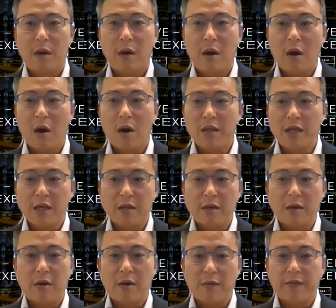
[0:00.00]
on and
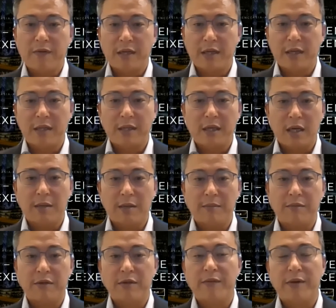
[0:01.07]
offline
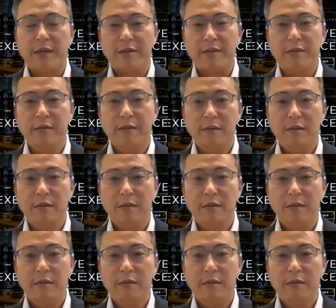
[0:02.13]
hybrid fashion.